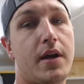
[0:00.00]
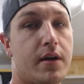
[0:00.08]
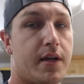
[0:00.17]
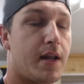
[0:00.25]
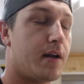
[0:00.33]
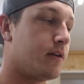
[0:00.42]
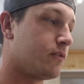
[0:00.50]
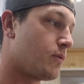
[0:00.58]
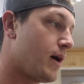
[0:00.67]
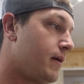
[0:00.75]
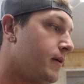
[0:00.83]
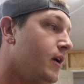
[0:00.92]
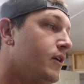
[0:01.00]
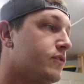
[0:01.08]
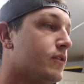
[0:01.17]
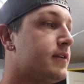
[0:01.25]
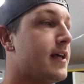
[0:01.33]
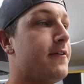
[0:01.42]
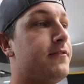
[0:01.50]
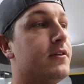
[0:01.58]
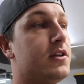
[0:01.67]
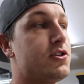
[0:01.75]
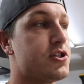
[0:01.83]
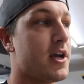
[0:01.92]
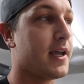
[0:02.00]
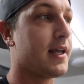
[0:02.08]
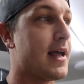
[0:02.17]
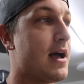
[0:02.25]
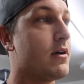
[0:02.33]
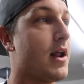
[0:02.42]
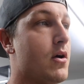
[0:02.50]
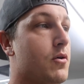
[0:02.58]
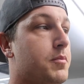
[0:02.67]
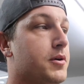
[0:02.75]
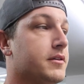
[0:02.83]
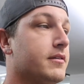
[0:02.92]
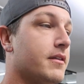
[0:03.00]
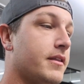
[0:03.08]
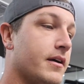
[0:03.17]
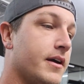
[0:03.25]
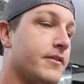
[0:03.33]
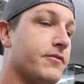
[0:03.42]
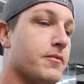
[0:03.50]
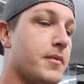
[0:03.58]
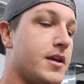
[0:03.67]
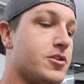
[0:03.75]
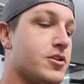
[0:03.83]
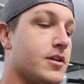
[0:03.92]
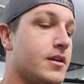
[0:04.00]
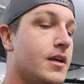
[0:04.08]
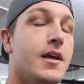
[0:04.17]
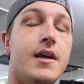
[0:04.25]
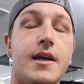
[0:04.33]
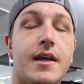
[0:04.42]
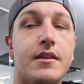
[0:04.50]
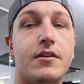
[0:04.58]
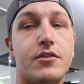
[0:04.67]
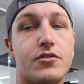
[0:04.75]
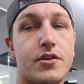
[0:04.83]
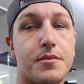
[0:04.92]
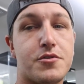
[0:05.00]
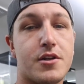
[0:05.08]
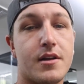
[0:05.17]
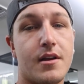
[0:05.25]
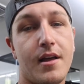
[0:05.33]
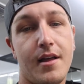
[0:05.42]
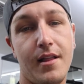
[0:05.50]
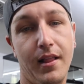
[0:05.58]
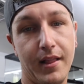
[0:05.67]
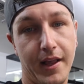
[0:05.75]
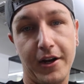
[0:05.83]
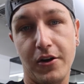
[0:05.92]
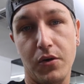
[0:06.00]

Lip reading: there and get it as well. So definitely check it out. I will put their information in the description like